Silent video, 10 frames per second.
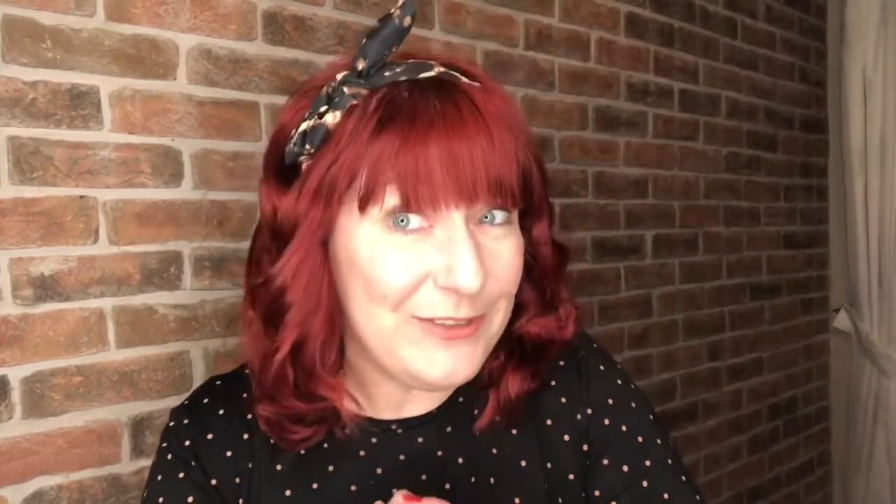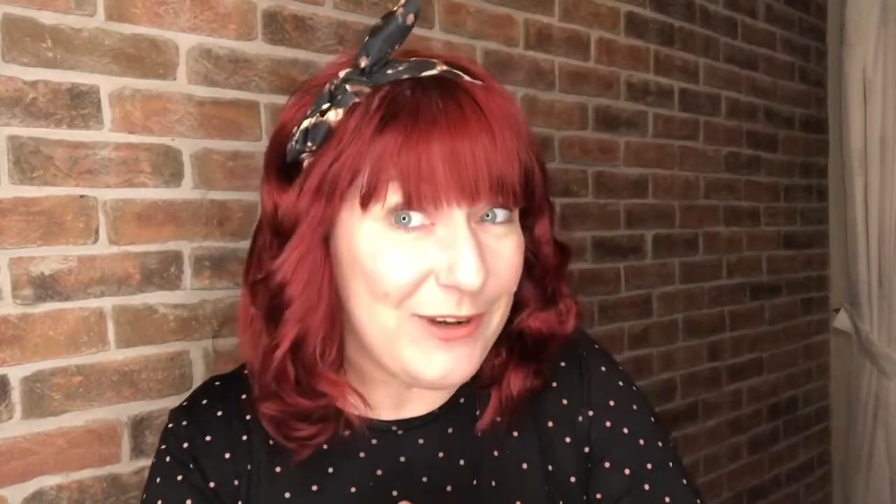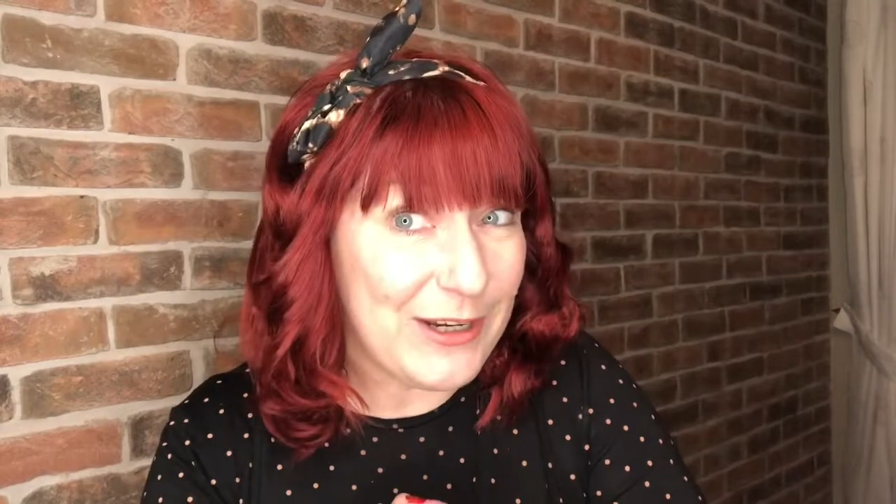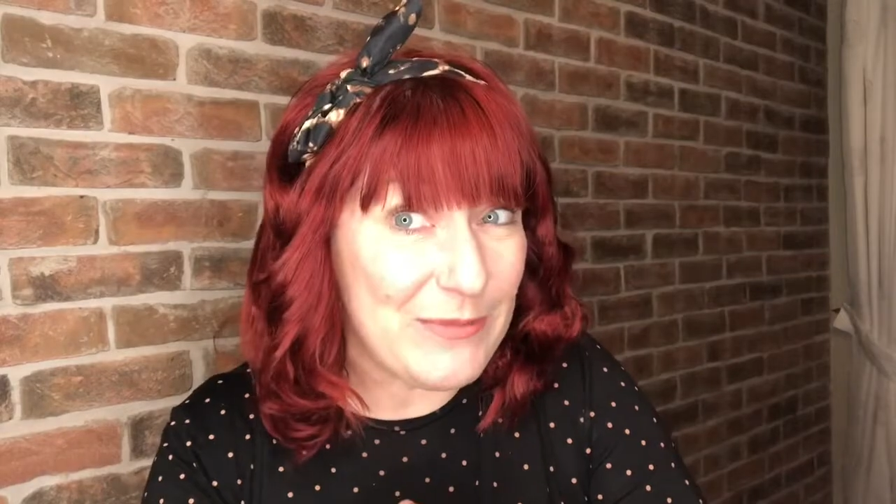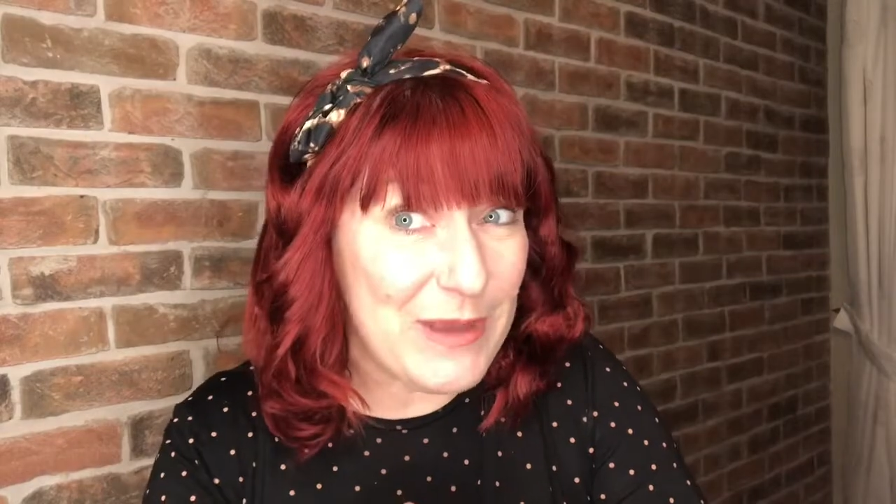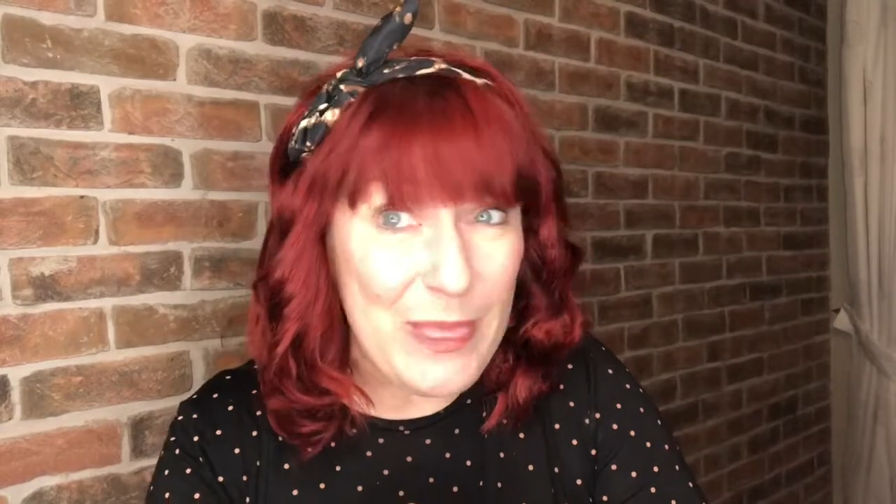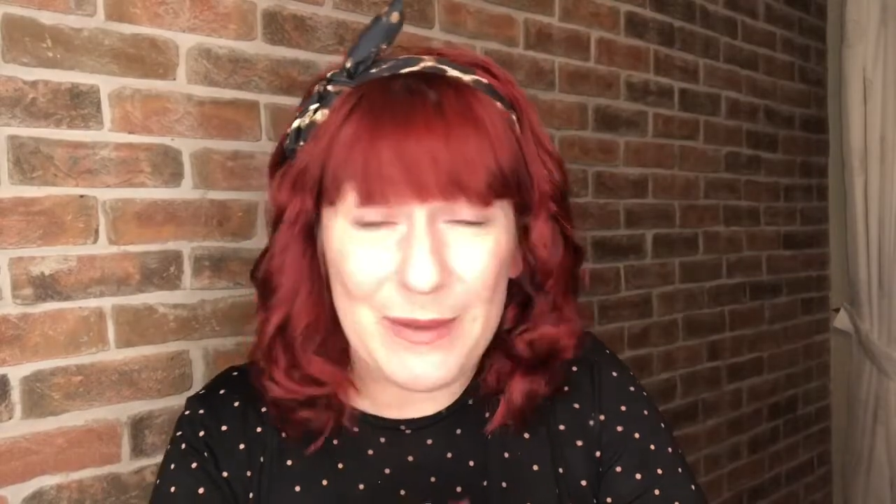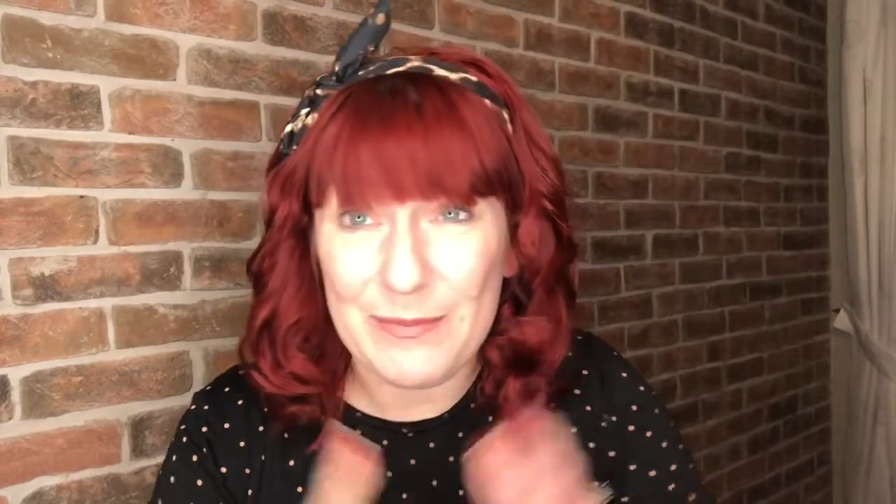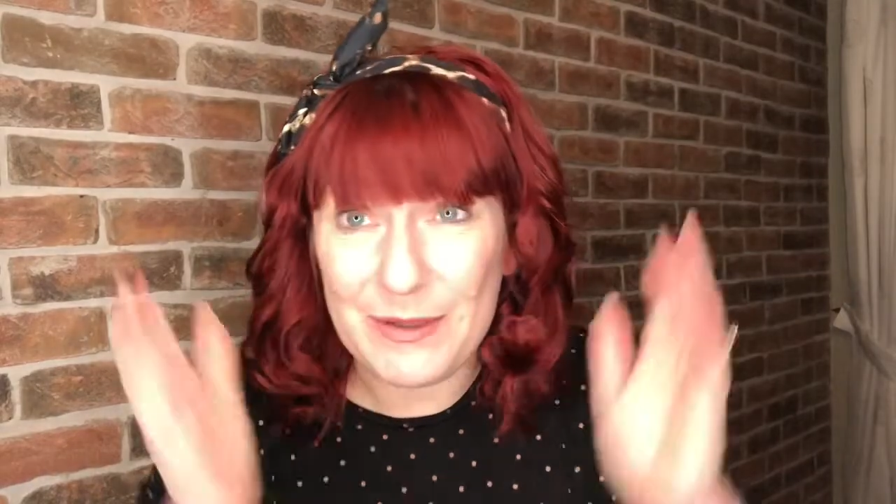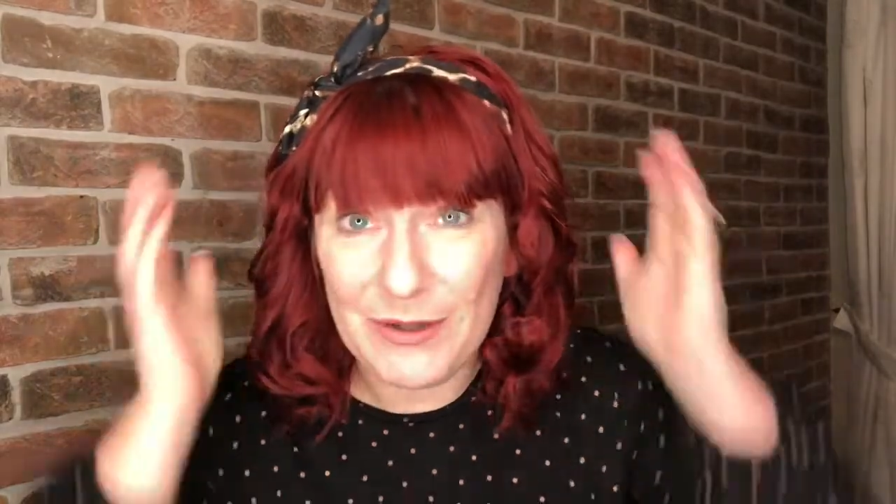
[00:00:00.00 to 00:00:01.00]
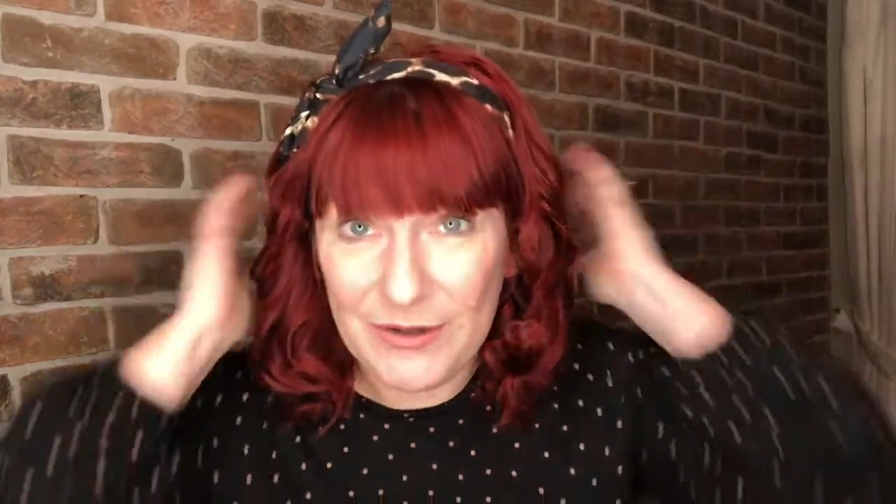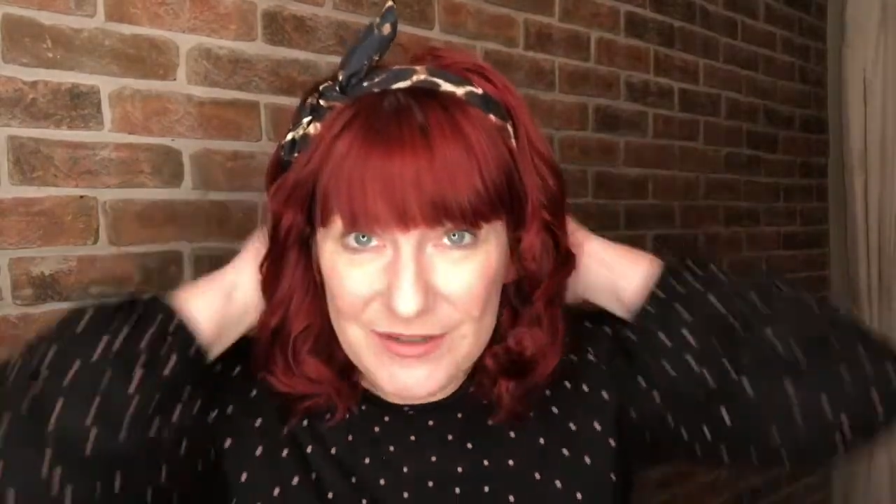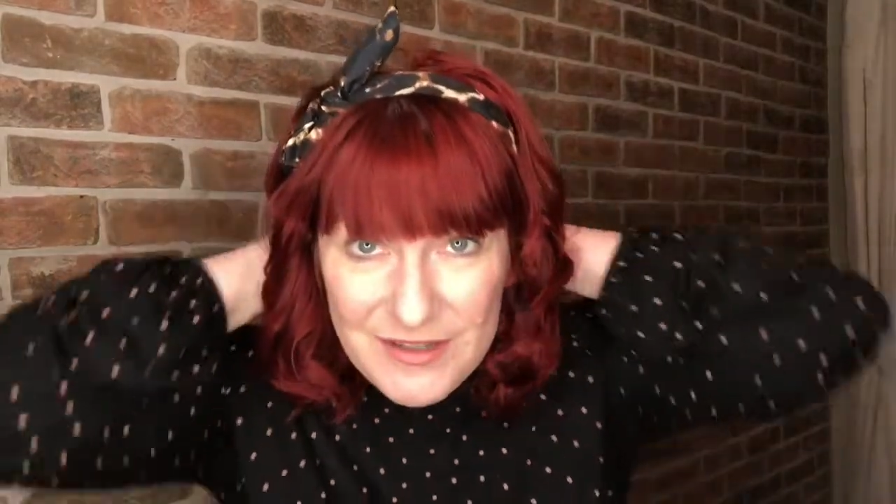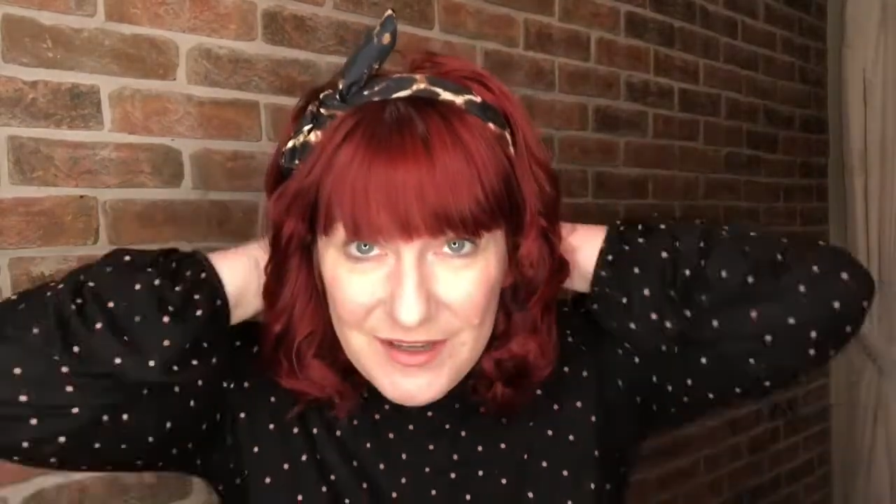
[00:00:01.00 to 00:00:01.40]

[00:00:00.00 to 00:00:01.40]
recommend them, because